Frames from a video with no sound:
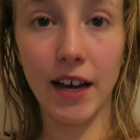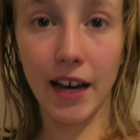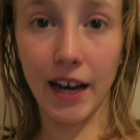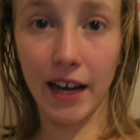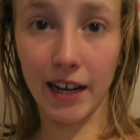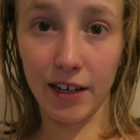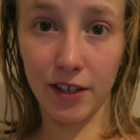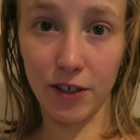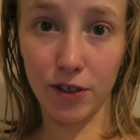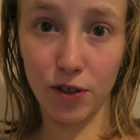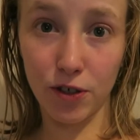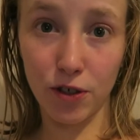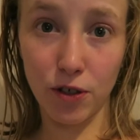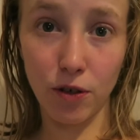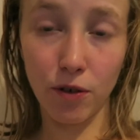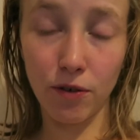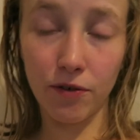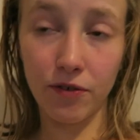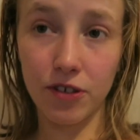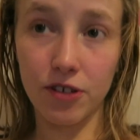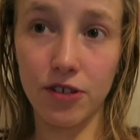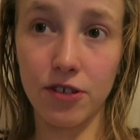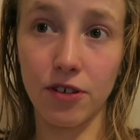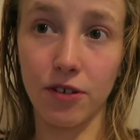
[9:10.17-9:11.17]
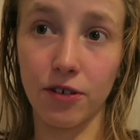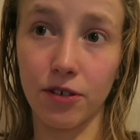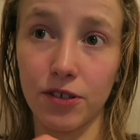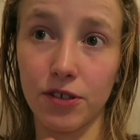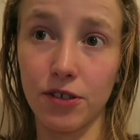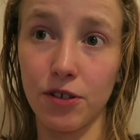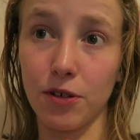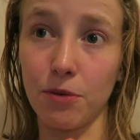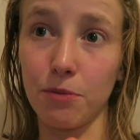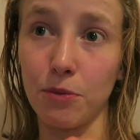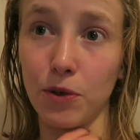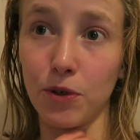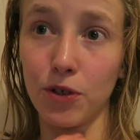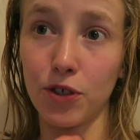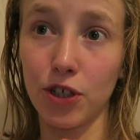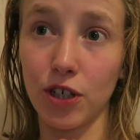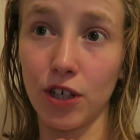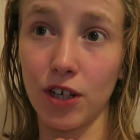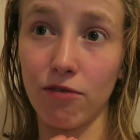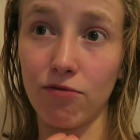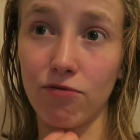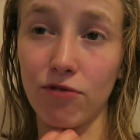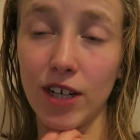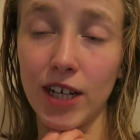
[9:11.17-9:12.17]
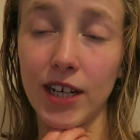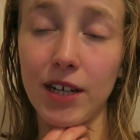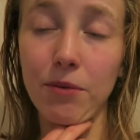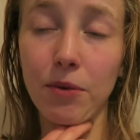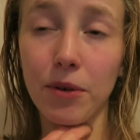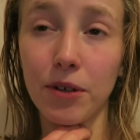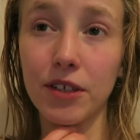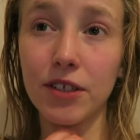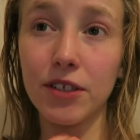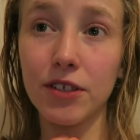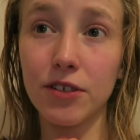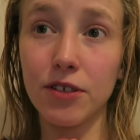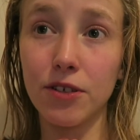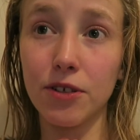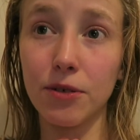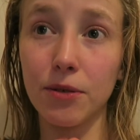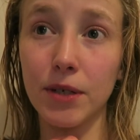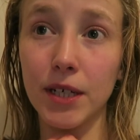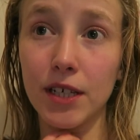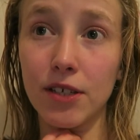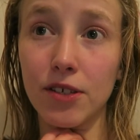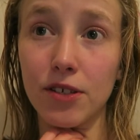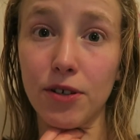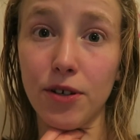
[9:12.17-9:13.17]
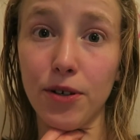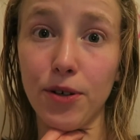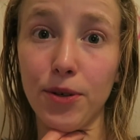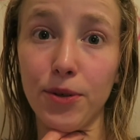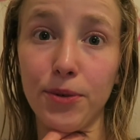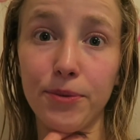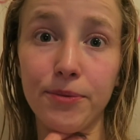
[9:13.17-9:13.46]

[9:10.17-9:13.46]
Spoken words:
And I just love the song so much, and I really wanted to do it, so